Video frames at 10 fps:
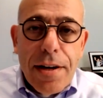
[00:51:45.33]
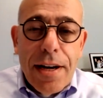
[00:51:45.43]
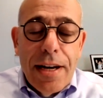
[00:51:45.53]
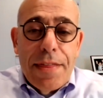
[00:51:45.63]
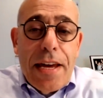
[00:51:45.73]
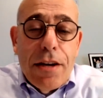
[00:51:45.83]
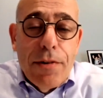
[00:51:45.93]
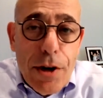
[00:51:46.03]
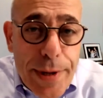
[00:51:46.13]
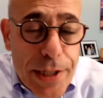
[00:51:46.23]
Thank you
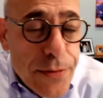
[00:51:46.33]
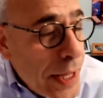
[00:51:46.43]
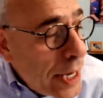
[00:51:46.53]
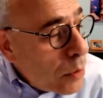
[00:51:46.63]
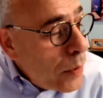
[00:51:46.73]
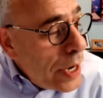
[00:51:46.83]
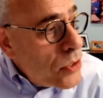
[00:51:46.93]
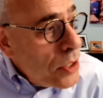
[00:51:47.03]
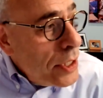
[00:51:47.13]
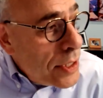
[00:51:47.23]
very much for that
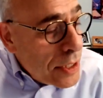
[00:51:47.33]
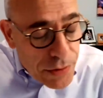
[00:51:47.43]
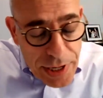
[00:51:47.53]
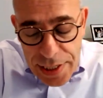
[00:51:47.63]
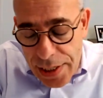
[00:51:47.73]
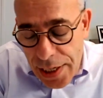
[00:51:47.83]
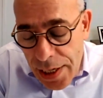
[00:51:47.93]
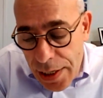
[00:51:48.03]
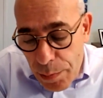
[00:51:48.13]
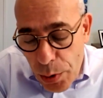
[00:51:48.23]
question. It's a really
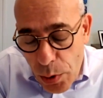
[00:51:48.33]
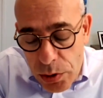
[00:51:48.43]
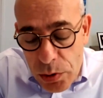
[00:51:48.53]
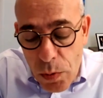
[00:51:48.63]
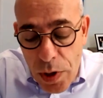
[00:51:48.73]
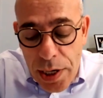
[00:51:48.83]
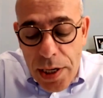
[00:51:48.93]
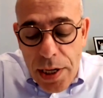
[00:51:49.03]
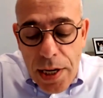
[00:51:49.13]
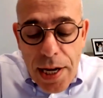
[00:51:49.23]
important
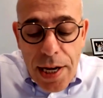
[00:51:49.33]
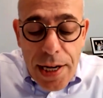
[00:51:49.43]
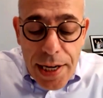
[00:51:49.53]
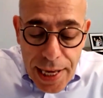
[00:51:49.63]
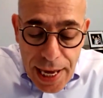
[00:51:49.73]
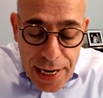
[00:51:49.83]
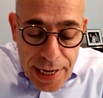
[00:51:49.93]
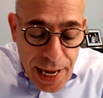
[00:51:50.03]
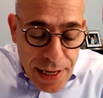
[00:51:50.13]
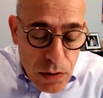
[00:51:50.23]
one. Again,
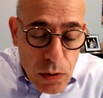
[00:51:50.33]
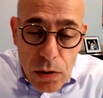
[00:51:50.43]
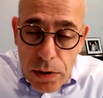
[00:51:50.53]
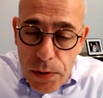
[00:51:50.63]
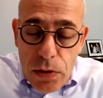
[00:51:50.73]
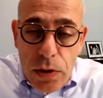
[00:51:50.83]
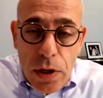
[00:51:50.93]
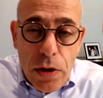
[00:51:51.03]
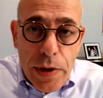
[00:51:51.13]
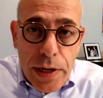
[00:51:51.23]
as all of you
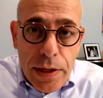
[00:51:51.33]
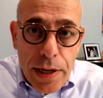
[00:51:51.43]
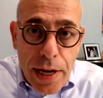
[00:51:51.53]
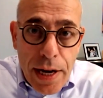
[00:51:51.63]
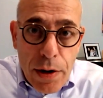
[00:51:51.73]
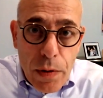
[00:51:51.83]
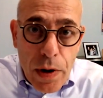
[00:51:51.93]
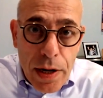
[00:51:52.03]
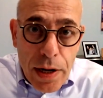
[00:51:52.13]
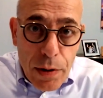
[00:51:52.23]
know, and
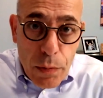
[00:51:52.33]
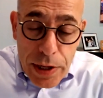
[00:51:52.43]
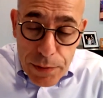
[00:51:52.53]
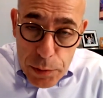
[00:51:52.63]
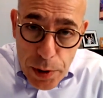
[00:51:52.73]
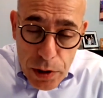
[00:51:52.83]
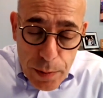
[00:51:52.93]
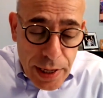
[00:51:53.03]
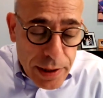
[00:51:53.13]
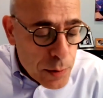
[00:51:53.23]
we have spoken
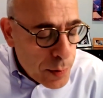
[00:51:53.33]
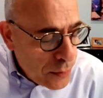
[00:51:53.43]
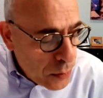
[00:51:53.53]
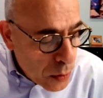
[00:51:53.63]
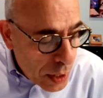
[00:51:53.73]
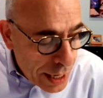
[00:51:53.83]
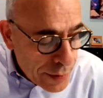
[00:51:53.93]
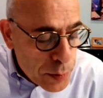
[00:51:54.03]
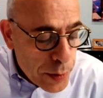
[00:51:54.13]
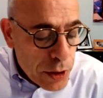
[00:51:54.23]
about this before,
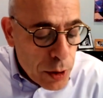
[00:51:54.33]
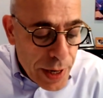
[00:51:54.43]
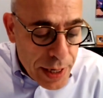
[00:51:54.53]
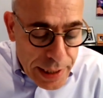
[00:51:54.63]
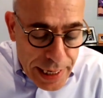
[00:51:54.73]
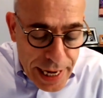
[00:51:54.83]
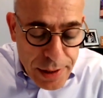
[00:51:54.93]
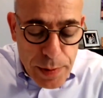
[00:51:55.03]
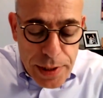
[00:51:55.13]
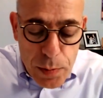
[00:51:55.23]
I've spoken about it,
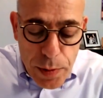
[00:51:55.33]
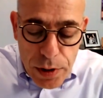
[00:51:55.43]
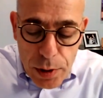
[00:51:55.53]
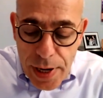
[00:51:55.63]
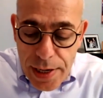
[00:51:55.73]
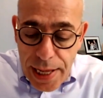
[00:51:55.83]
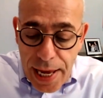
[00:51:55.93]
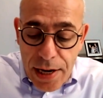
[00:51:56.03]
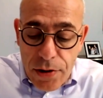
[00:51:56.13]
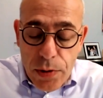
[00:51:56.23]
Yasmin has spoken about it,
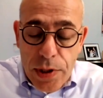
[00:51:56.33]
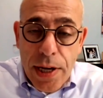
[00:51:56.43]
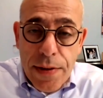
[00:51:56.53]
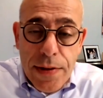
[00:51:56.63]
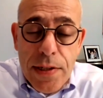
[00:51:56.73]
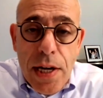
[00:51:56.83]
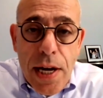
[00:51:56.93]
Andrew and others,